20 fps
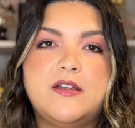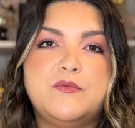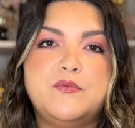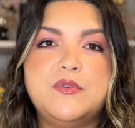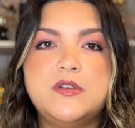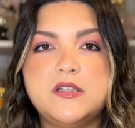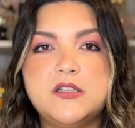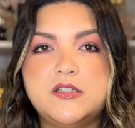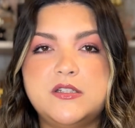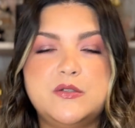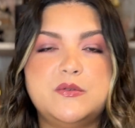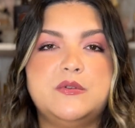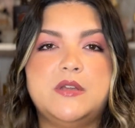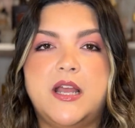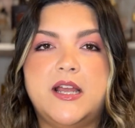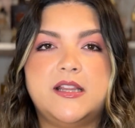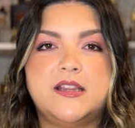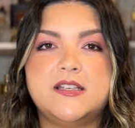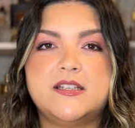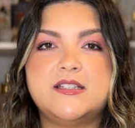really do
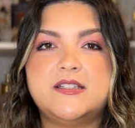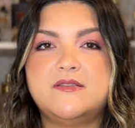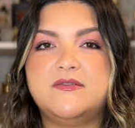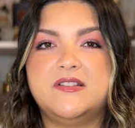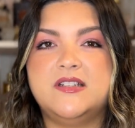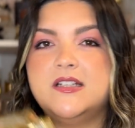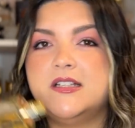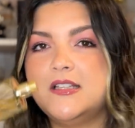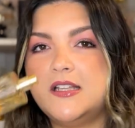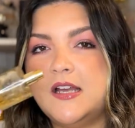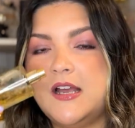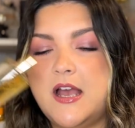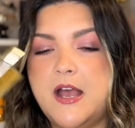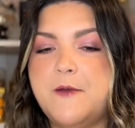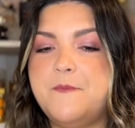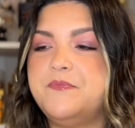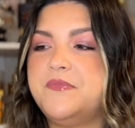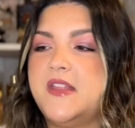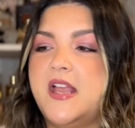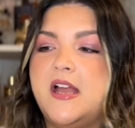like this vanilla.
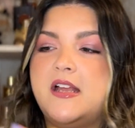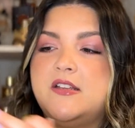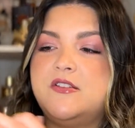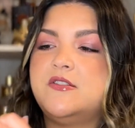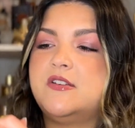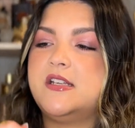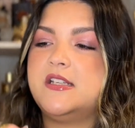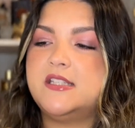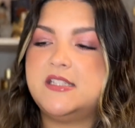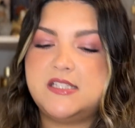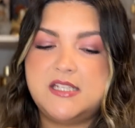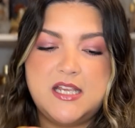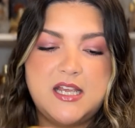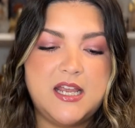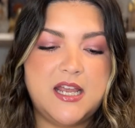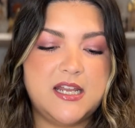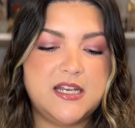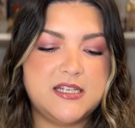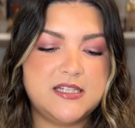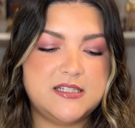As you can see,
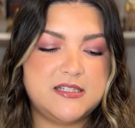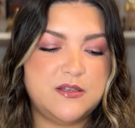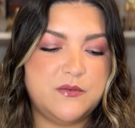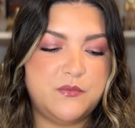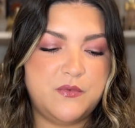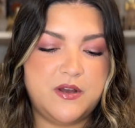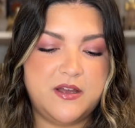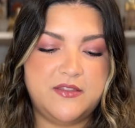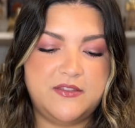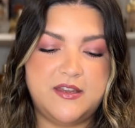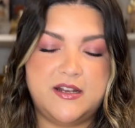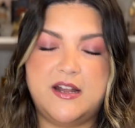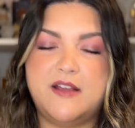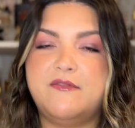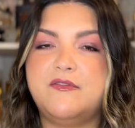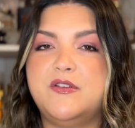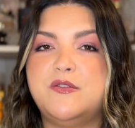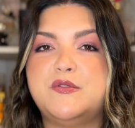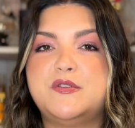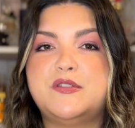it is the one that
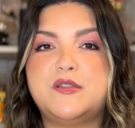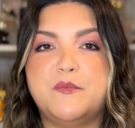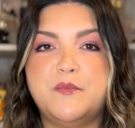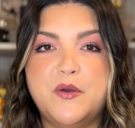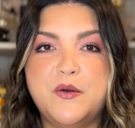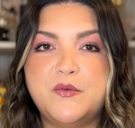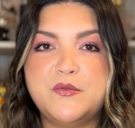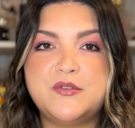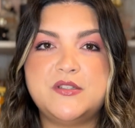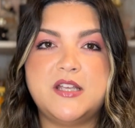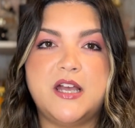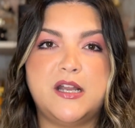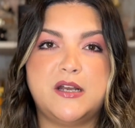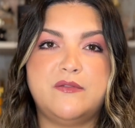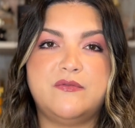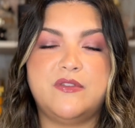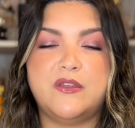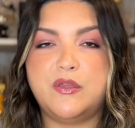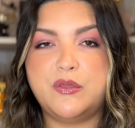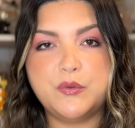I've used the most out
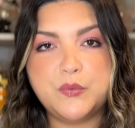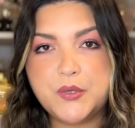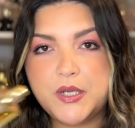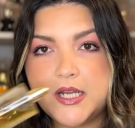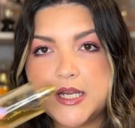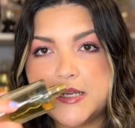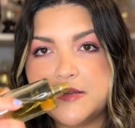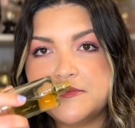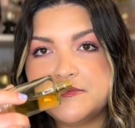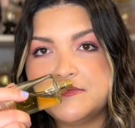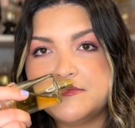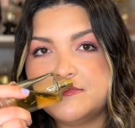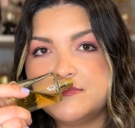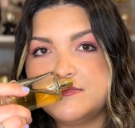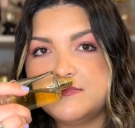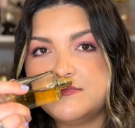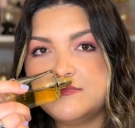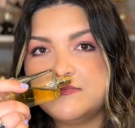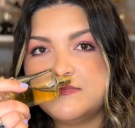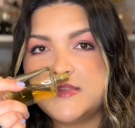of the 3.
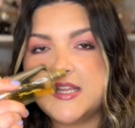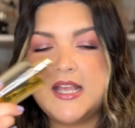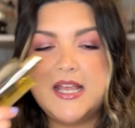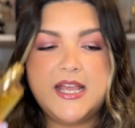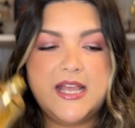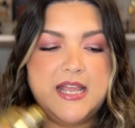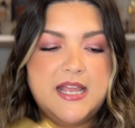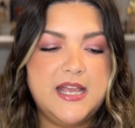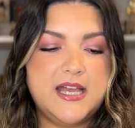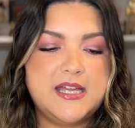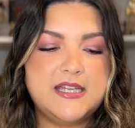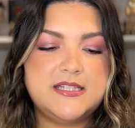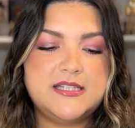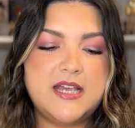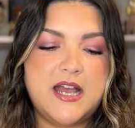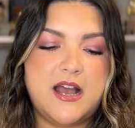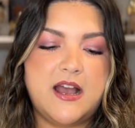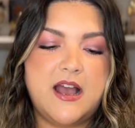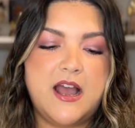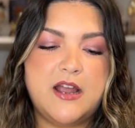And
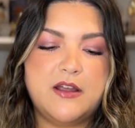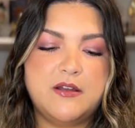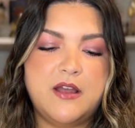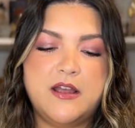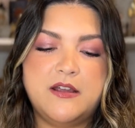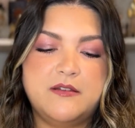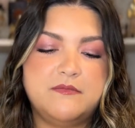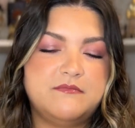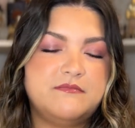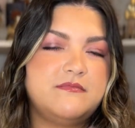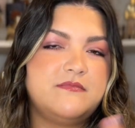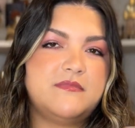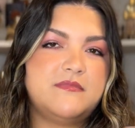yeah, I